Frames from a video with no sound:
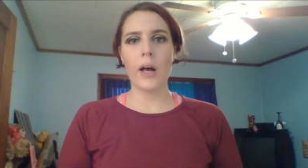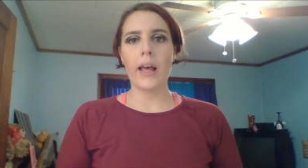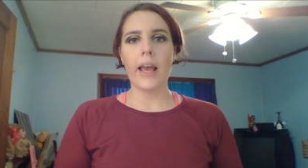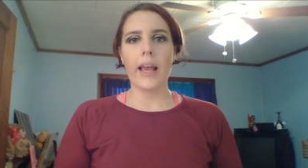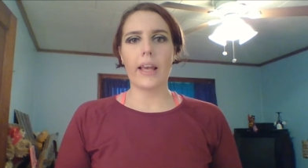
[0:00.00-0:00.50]

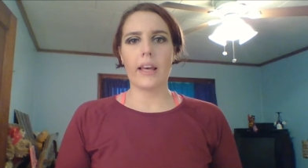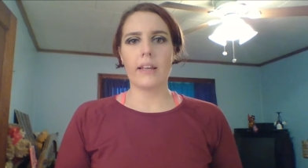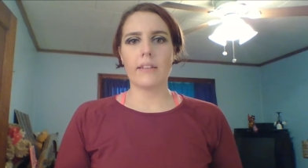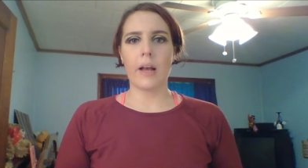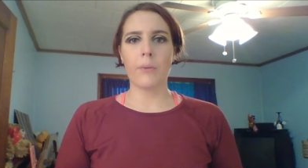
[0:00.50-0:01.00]
and I
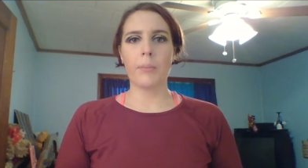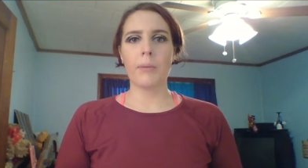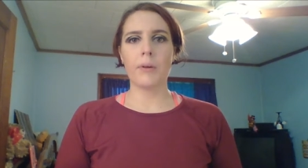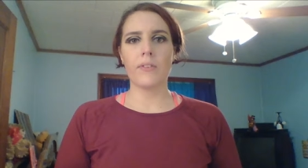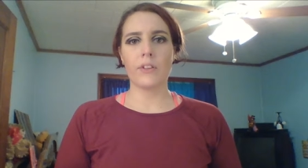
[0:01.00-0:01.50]
will be
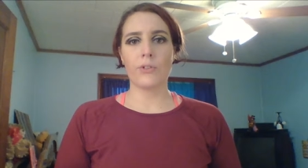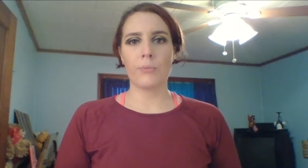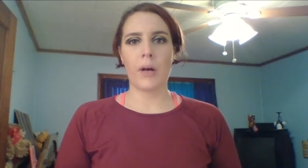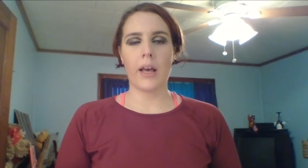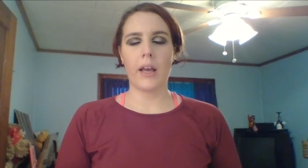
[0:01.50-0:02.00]
moving to
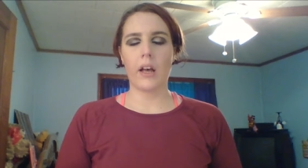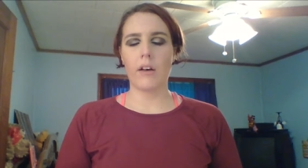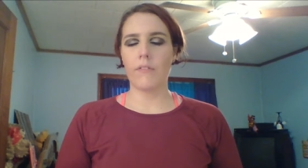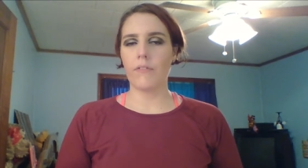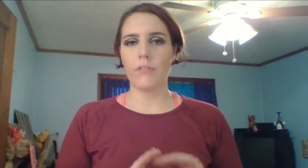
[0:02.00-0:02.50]
my
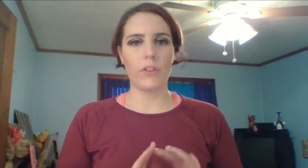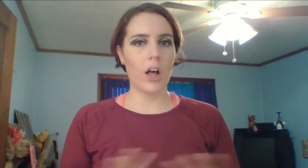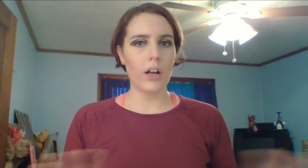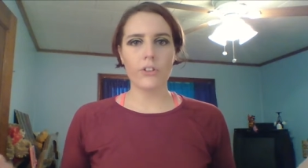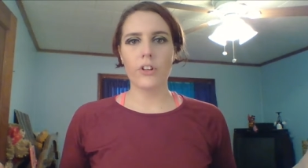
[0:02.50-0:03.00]

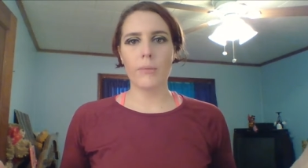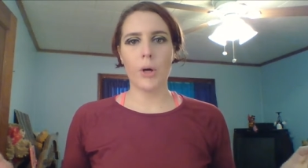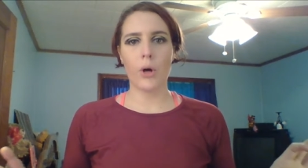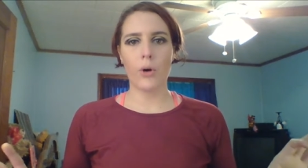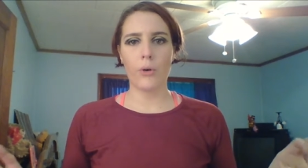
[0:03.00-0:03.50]
long-term
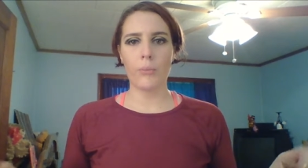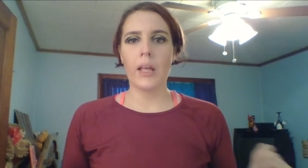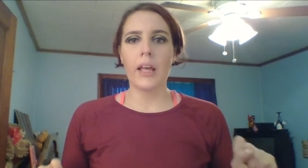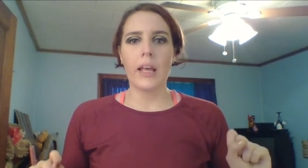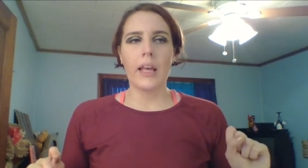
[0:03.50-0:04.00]
home
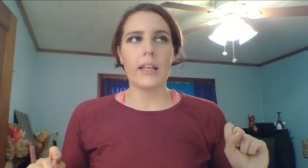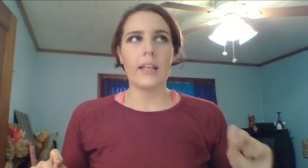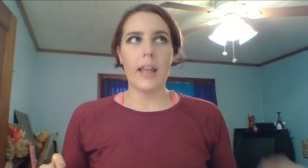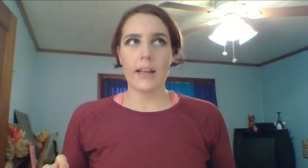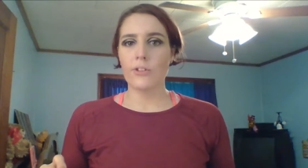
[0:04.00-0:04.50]

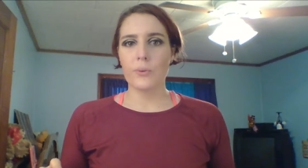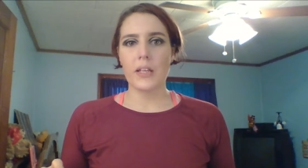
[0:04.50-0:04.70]
next week.